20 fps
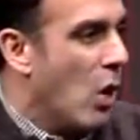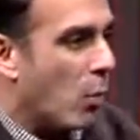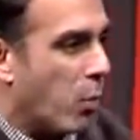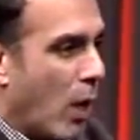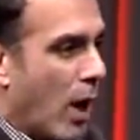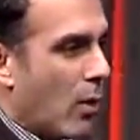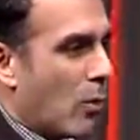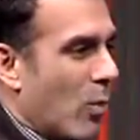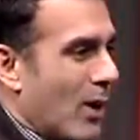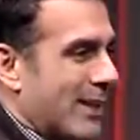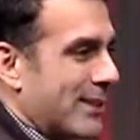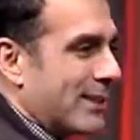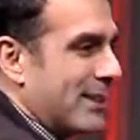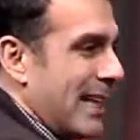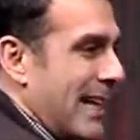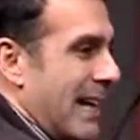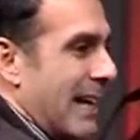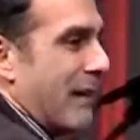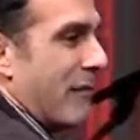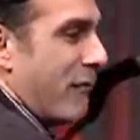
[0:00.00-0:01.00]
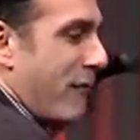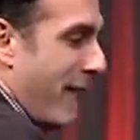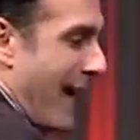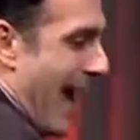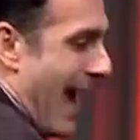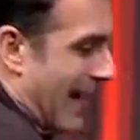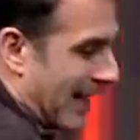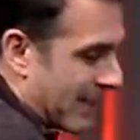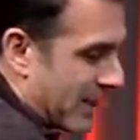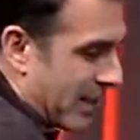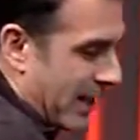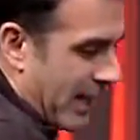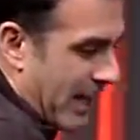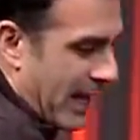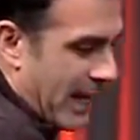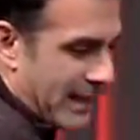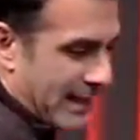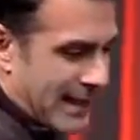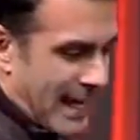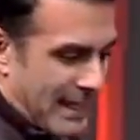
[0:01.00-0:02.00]
What was the event
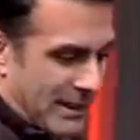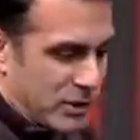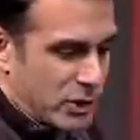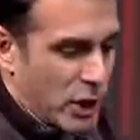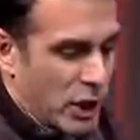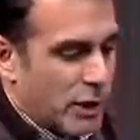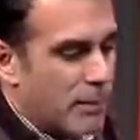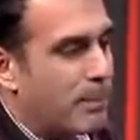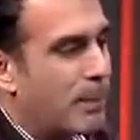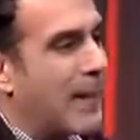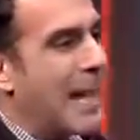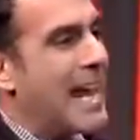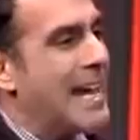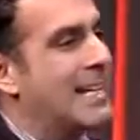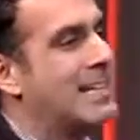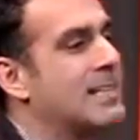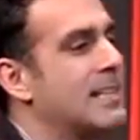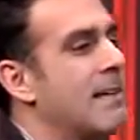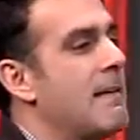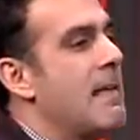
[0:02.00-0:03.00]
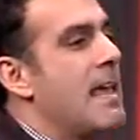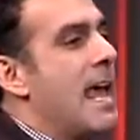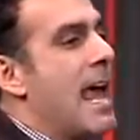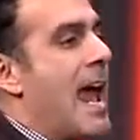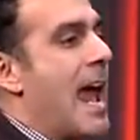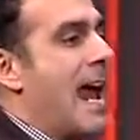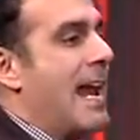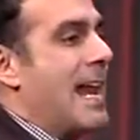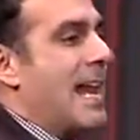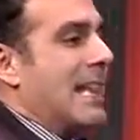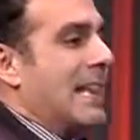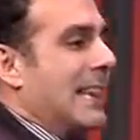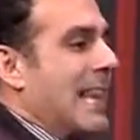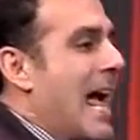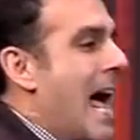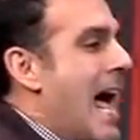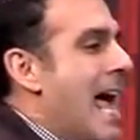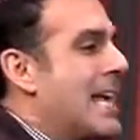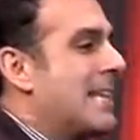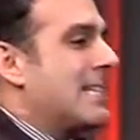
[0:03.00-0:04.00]
that took place? And it
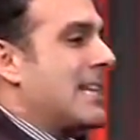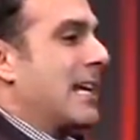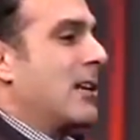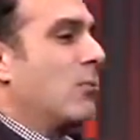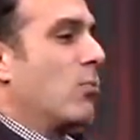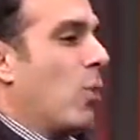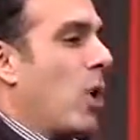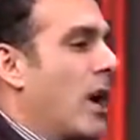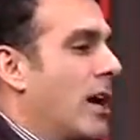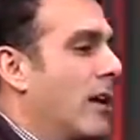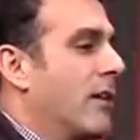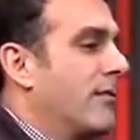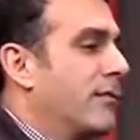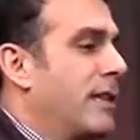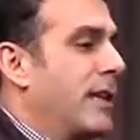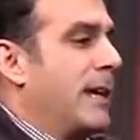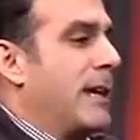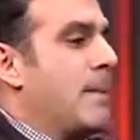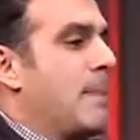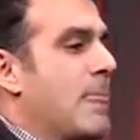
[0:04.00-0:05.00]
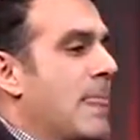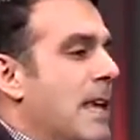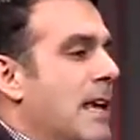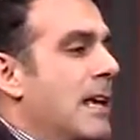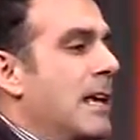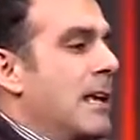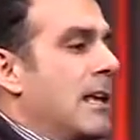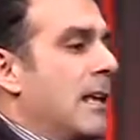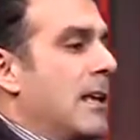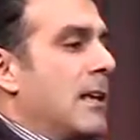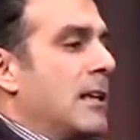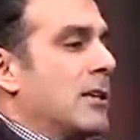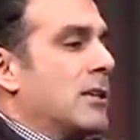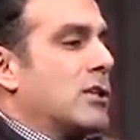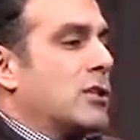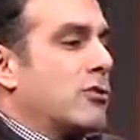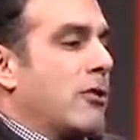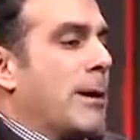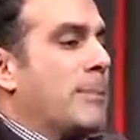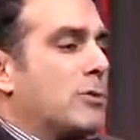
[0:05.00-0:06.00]
lies in one of the
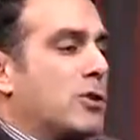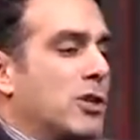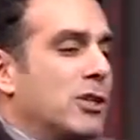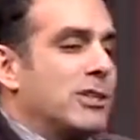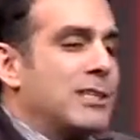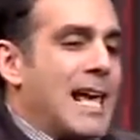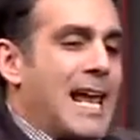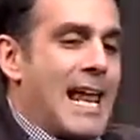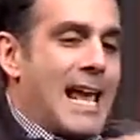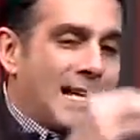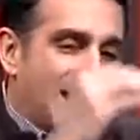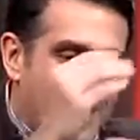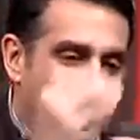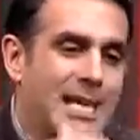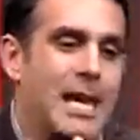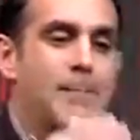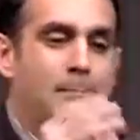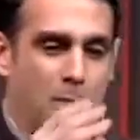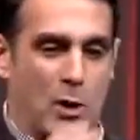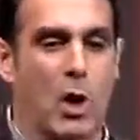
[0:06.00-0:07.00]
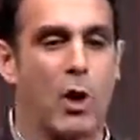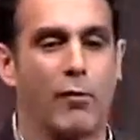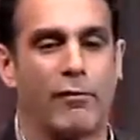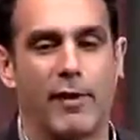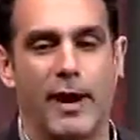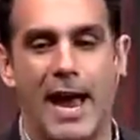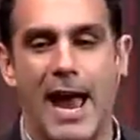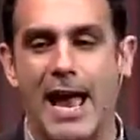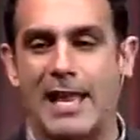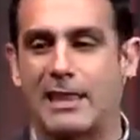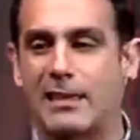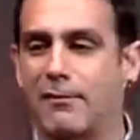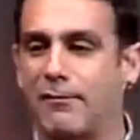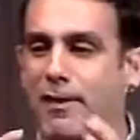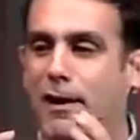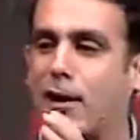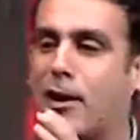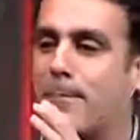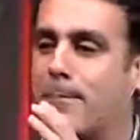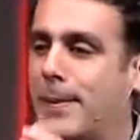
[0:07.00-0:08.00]
scriptures that I skipped over at the
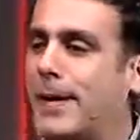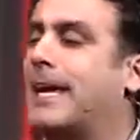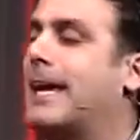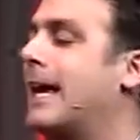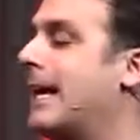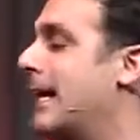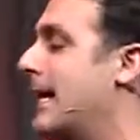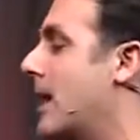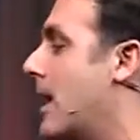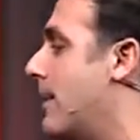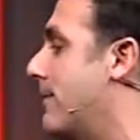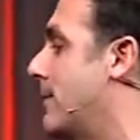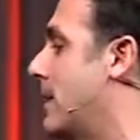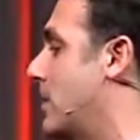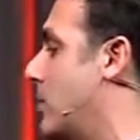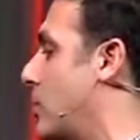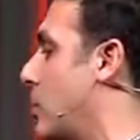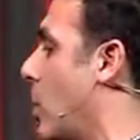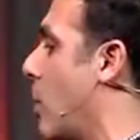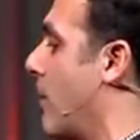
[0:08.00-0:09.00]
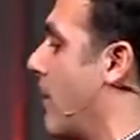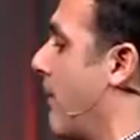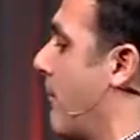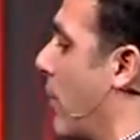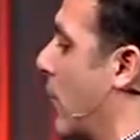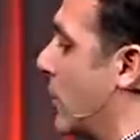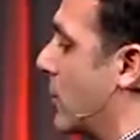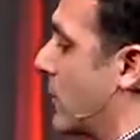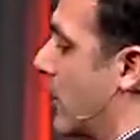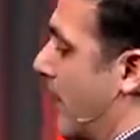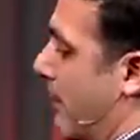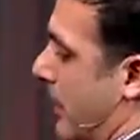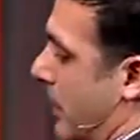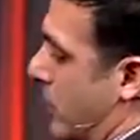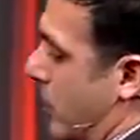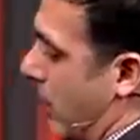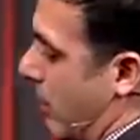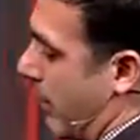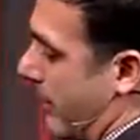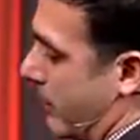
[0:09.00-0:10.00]
very beginning of the story. Verse number
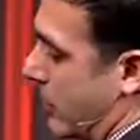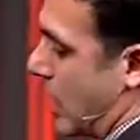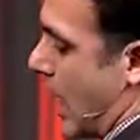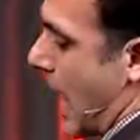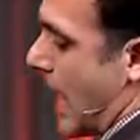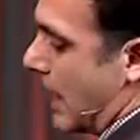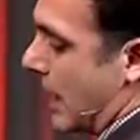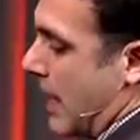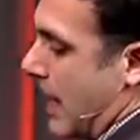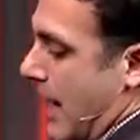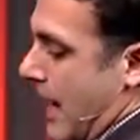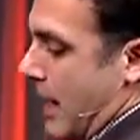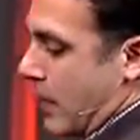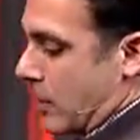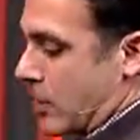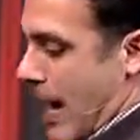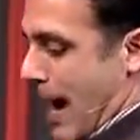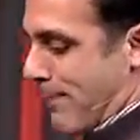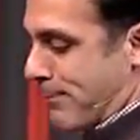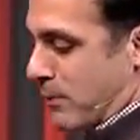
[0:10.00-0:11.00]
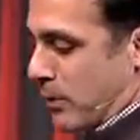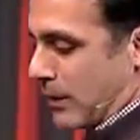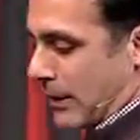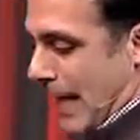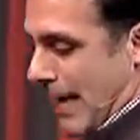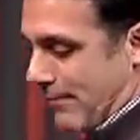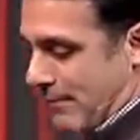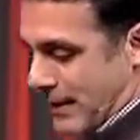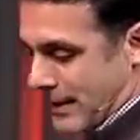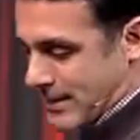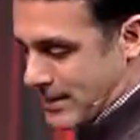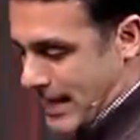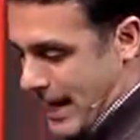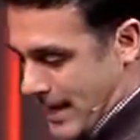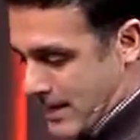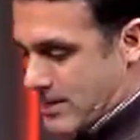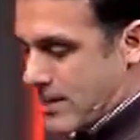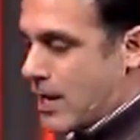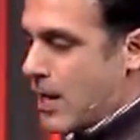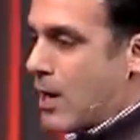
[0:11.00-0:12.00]
two of John chapter 11
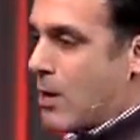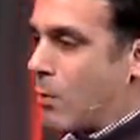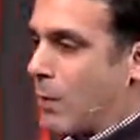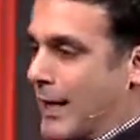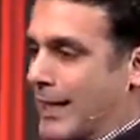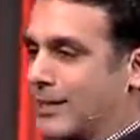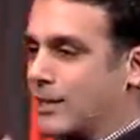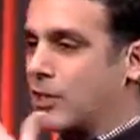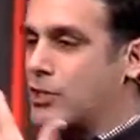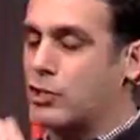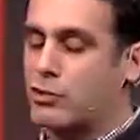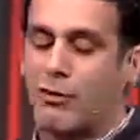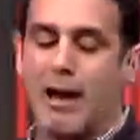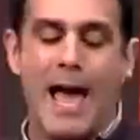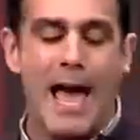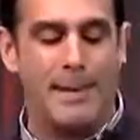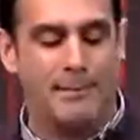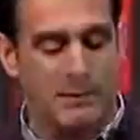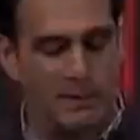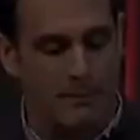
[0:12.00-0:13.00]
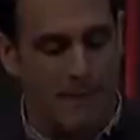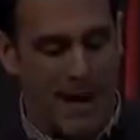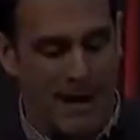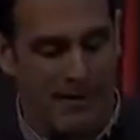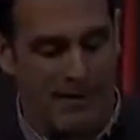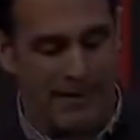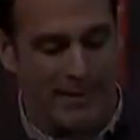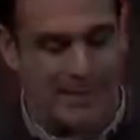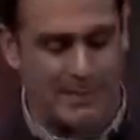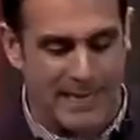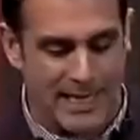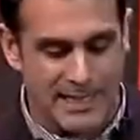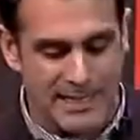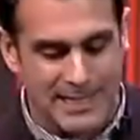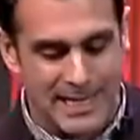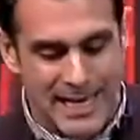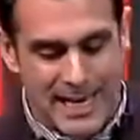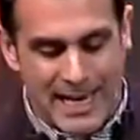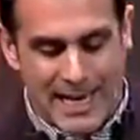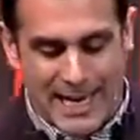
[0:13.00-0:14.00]
says, when it describes Mary, it says,
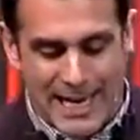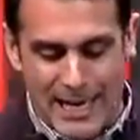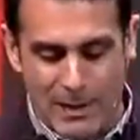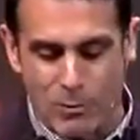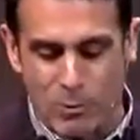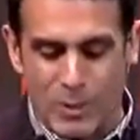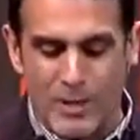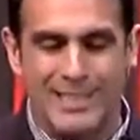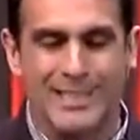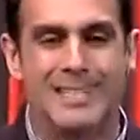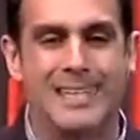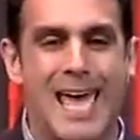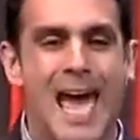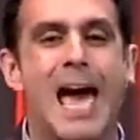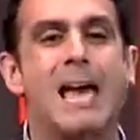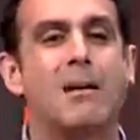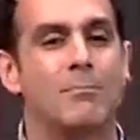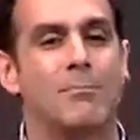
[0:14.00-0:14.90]
It was that